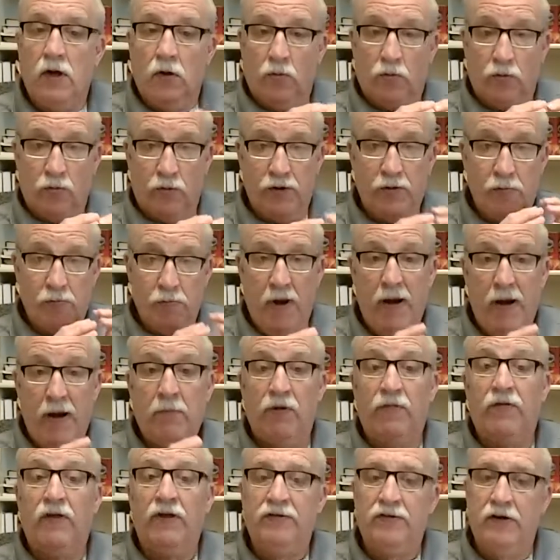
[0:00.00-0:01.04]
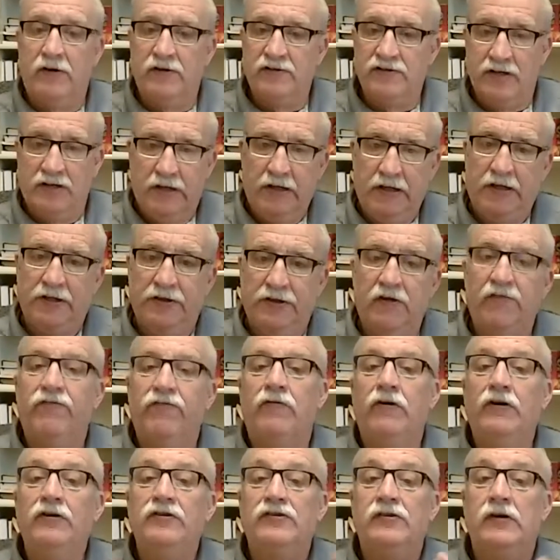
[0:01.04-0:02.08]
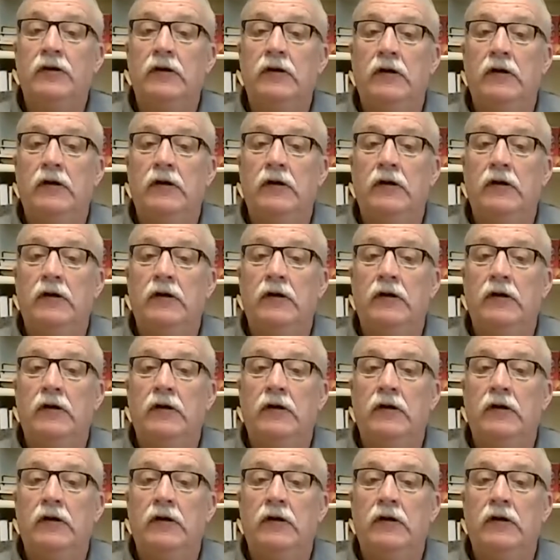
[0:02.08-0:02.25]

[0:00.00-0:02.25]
we'll remember that there's a little different